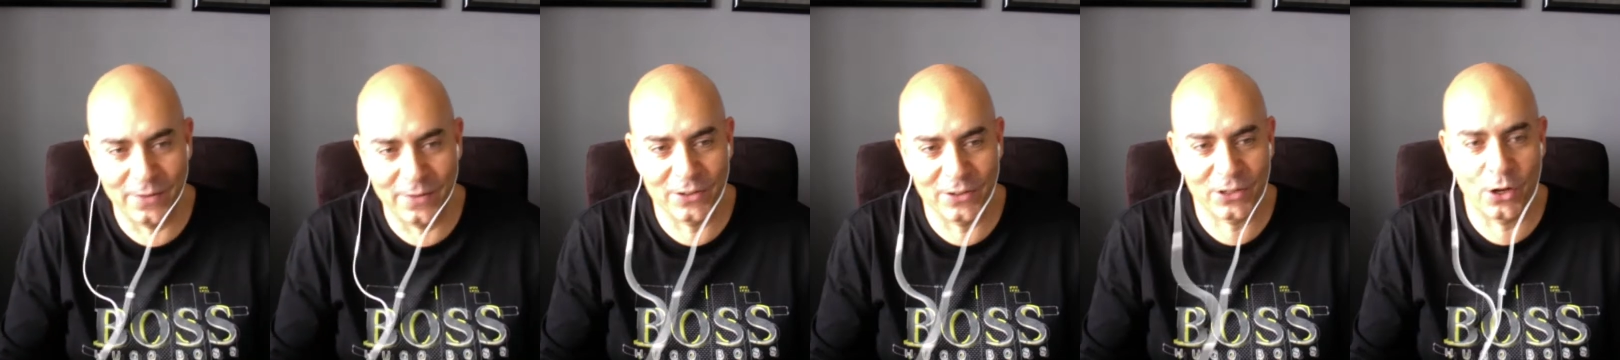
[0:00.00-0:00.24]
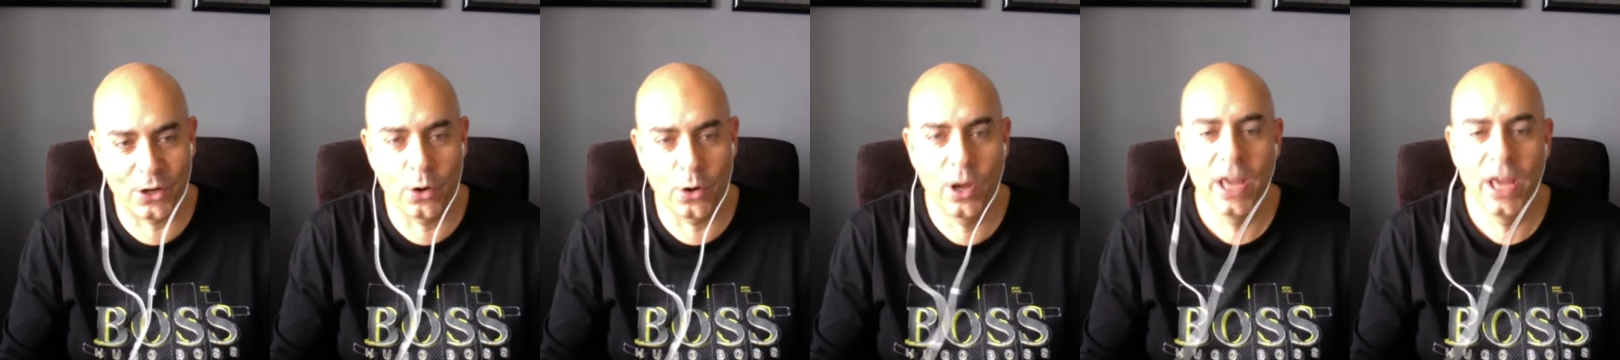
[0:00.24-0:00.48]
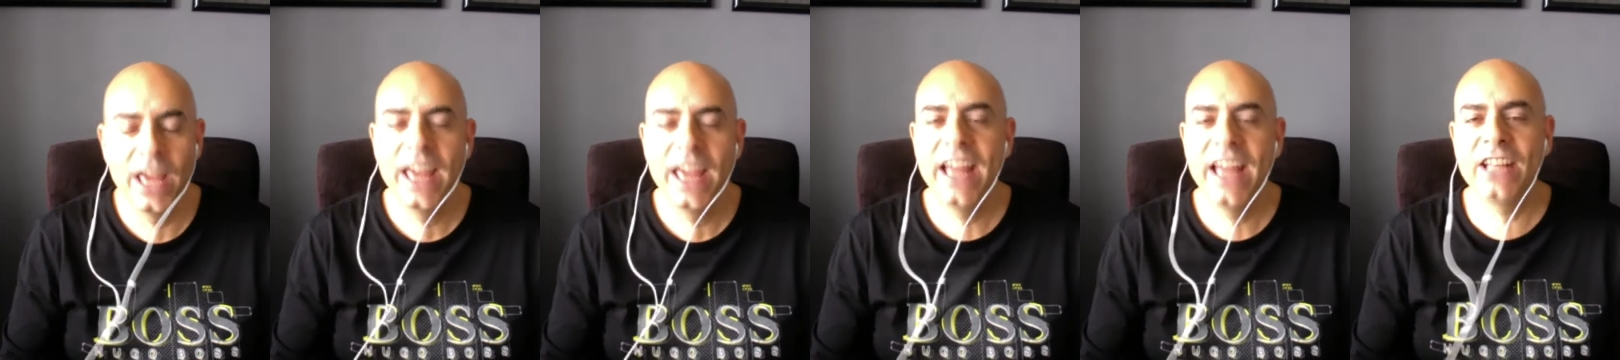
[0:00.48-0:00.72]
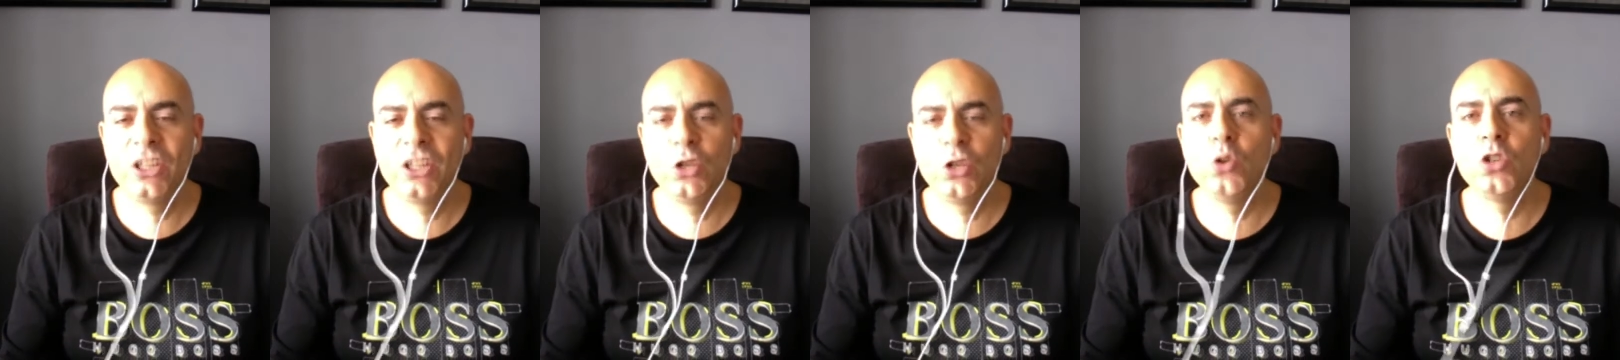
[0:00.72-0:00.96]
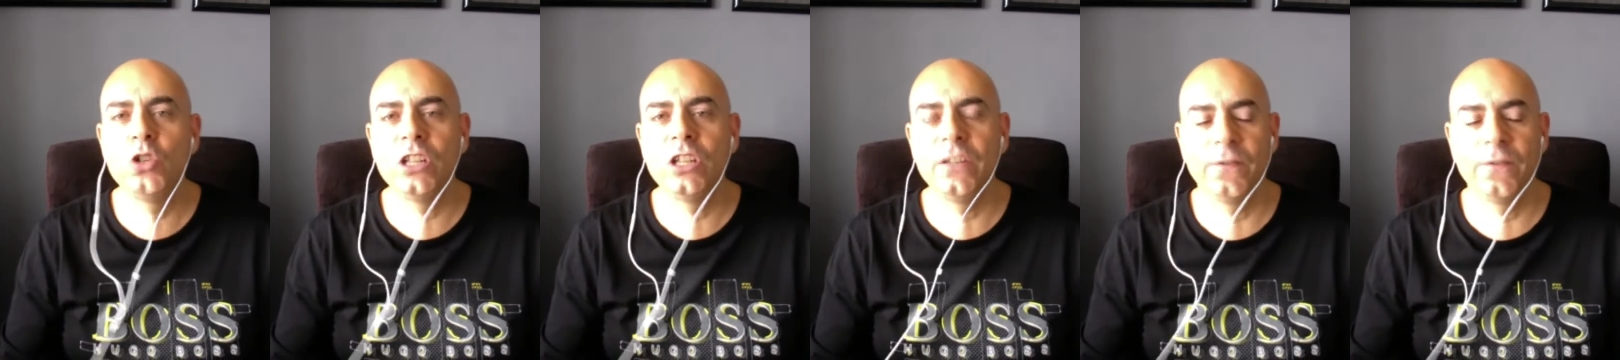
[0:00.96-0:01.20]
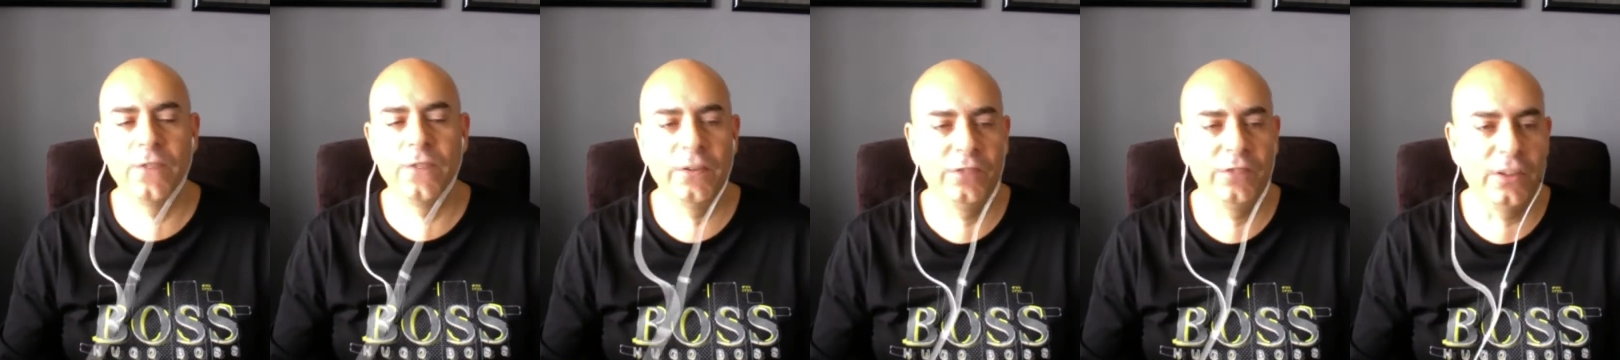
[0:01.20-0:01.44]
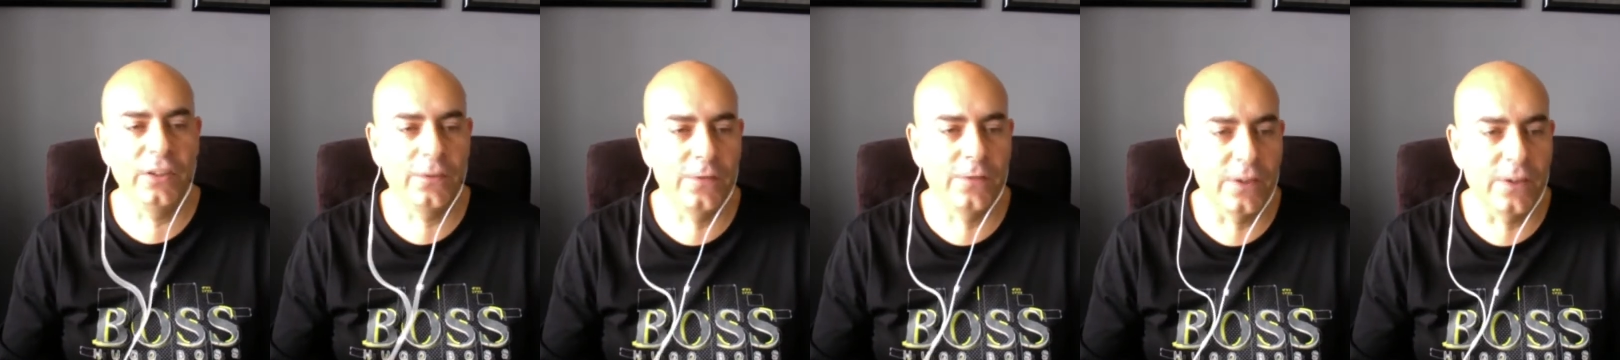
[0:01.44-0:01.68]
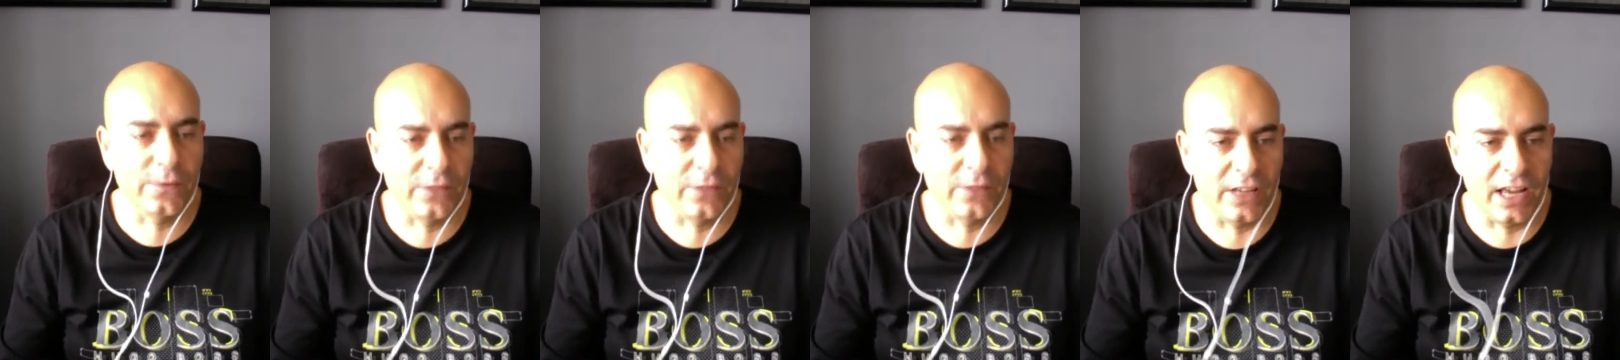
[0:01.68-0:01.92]
So it's usually
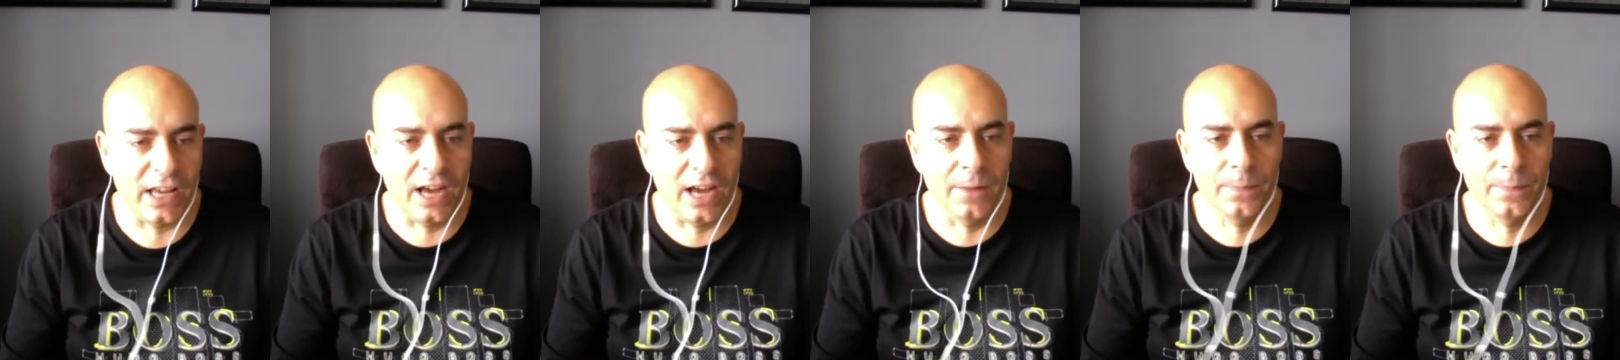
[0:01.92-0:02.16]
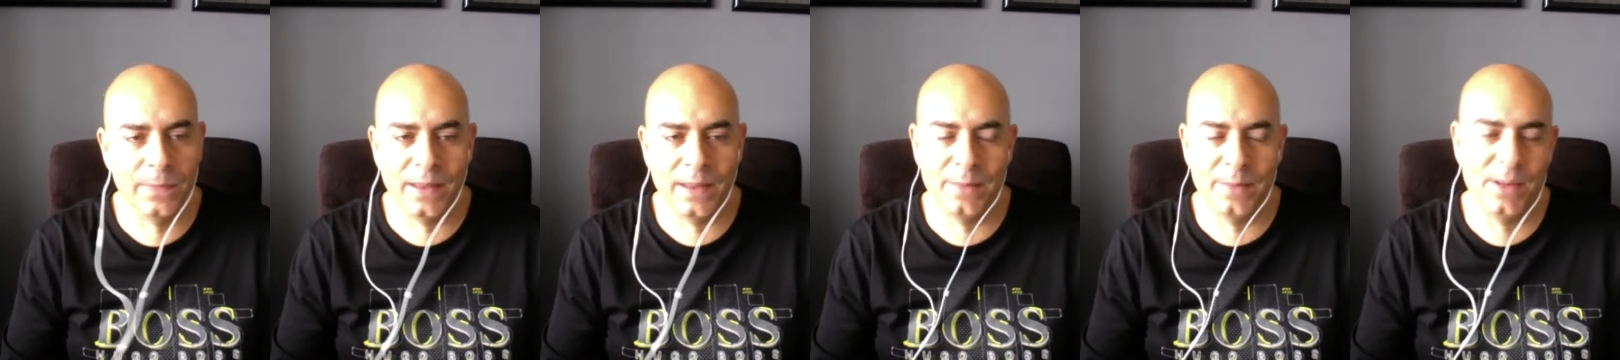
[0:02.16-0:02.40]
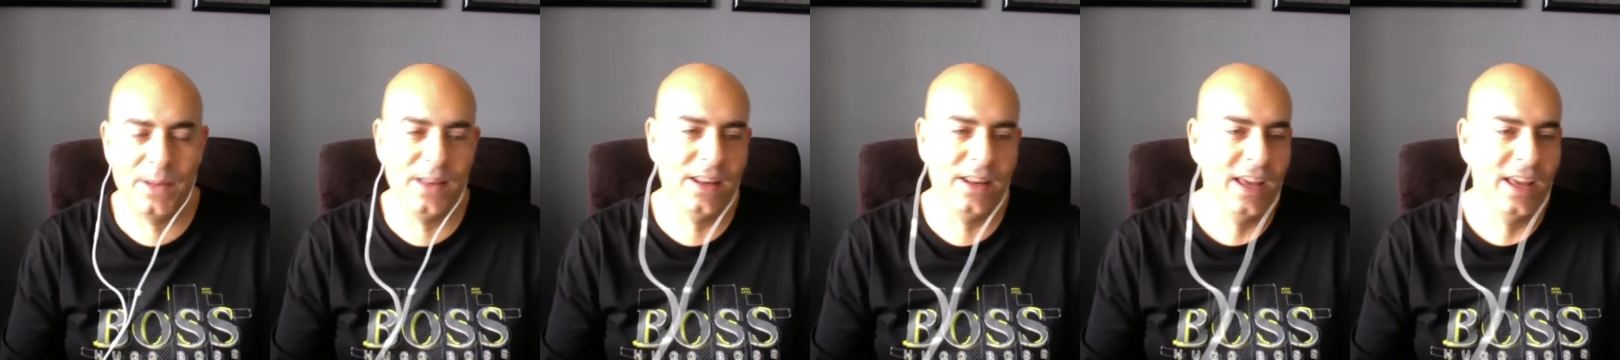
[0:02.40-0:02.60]
50-50. I mean,